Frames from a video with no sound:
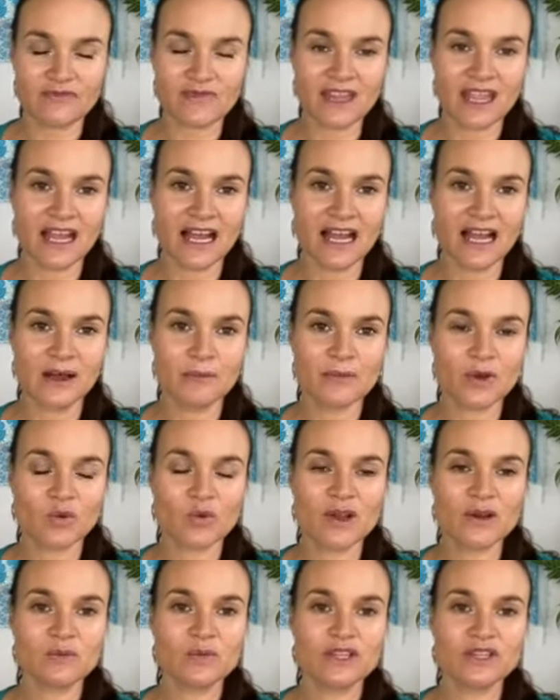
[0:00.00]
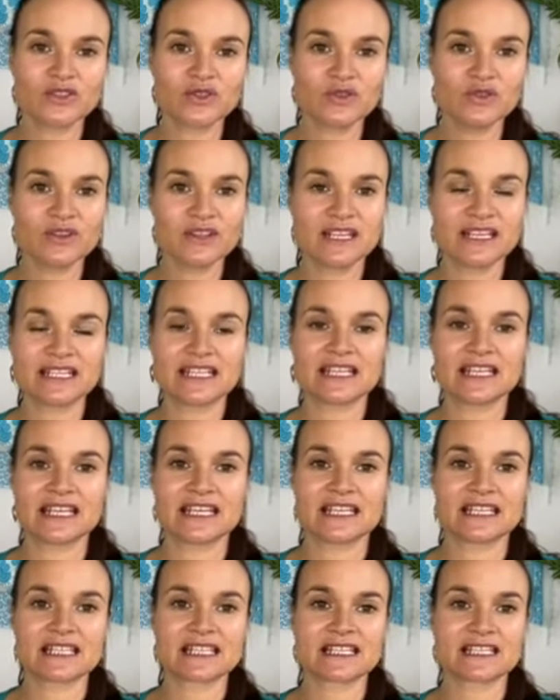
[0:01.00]
But when we do these
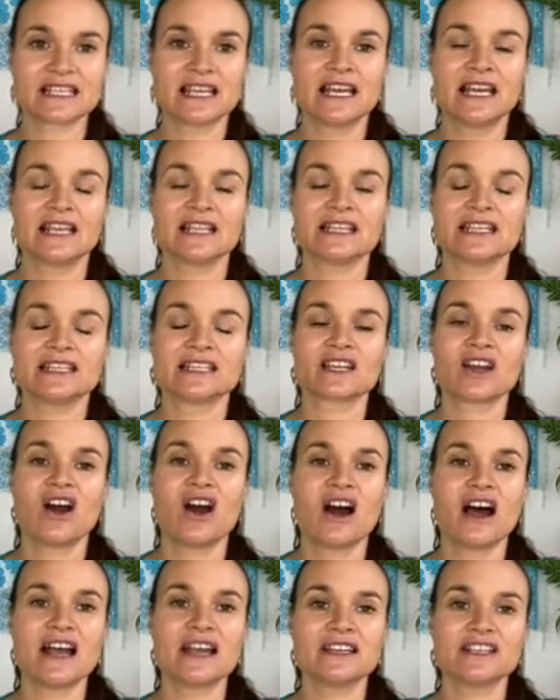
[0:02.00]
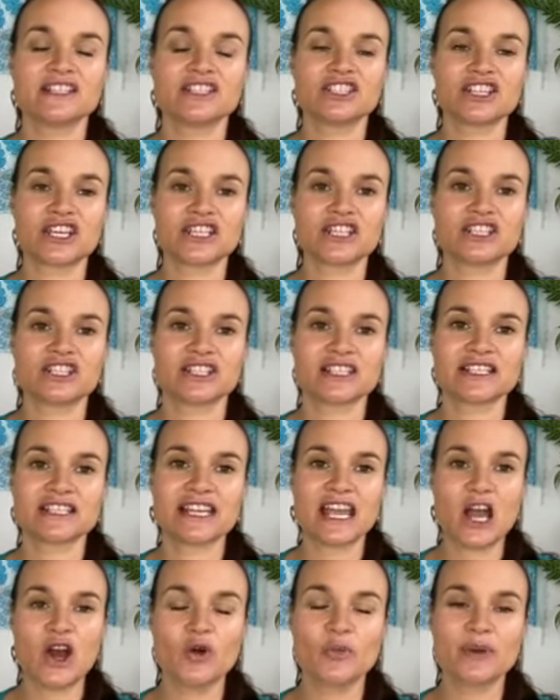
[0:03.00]
things, these kind gestures,
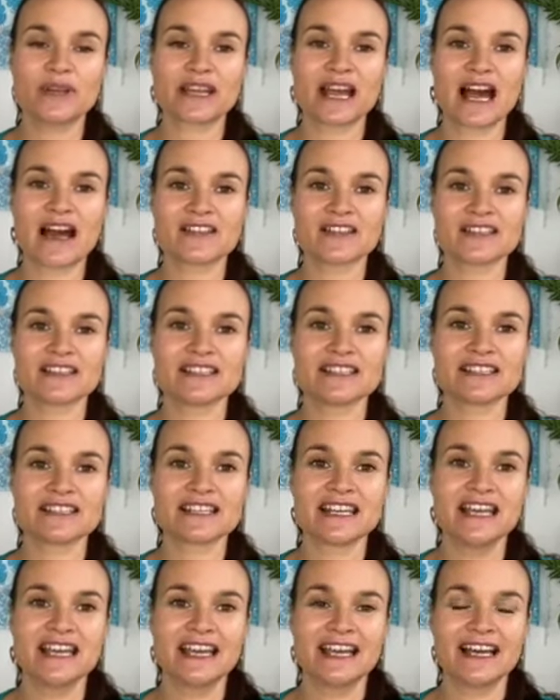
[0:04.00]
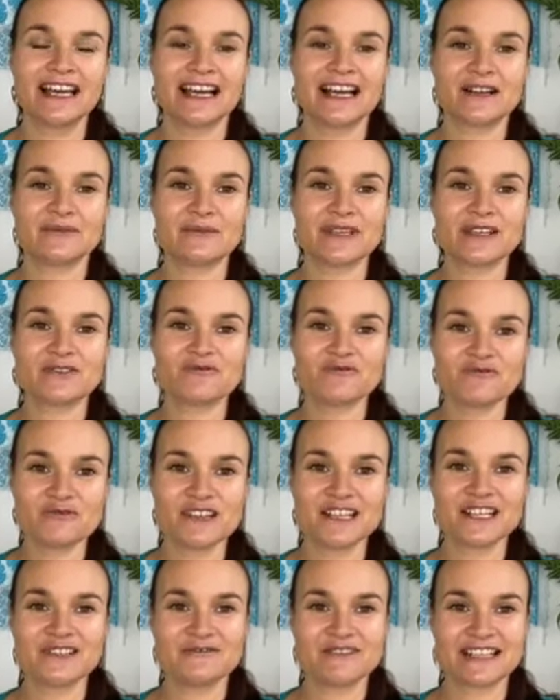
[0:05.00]
helping others, it
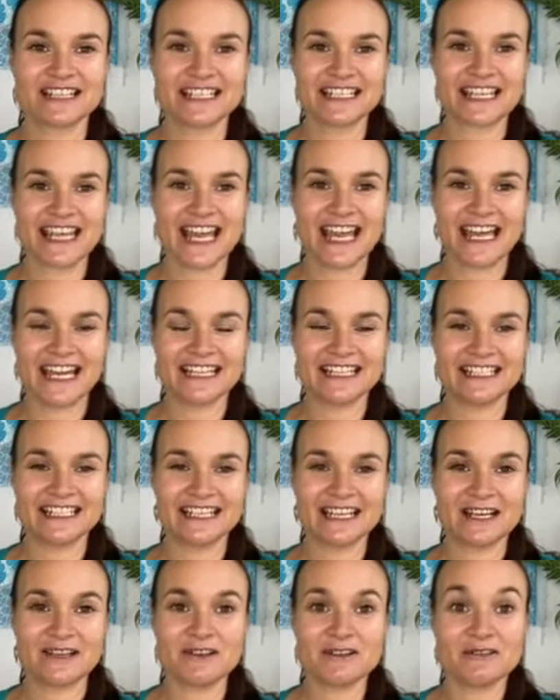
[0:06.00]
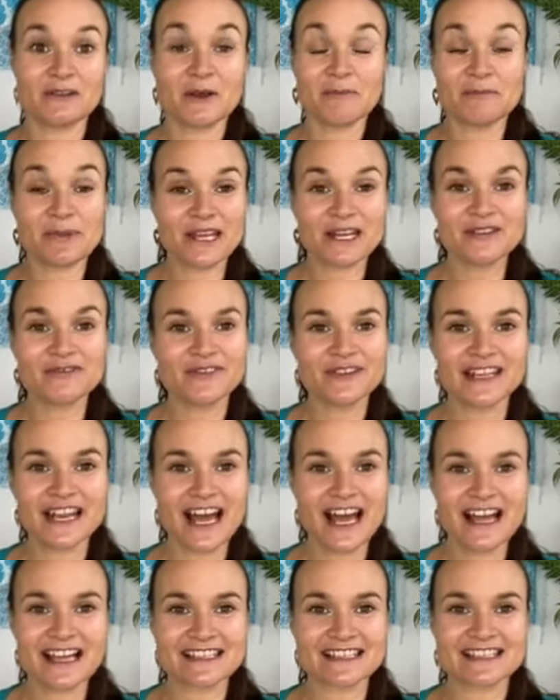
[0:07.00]
really, really can benefit
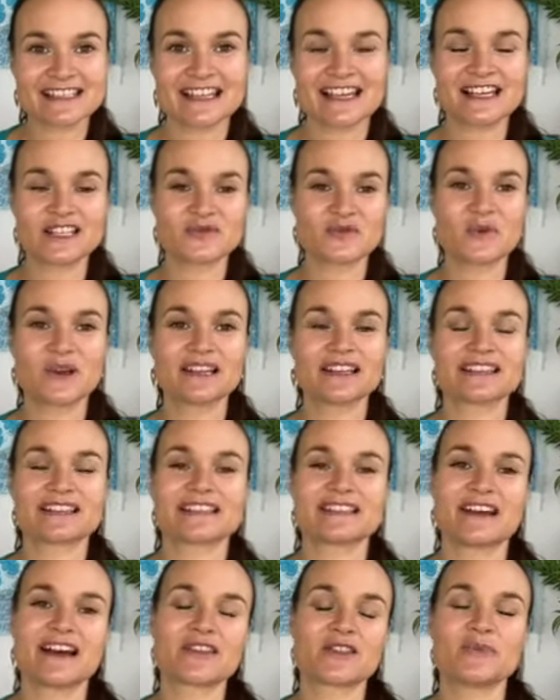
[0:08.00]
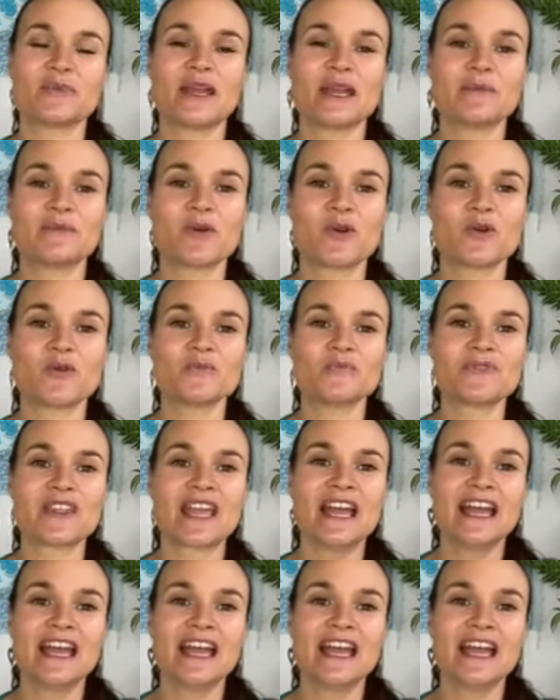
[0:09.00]
us as well as the other people.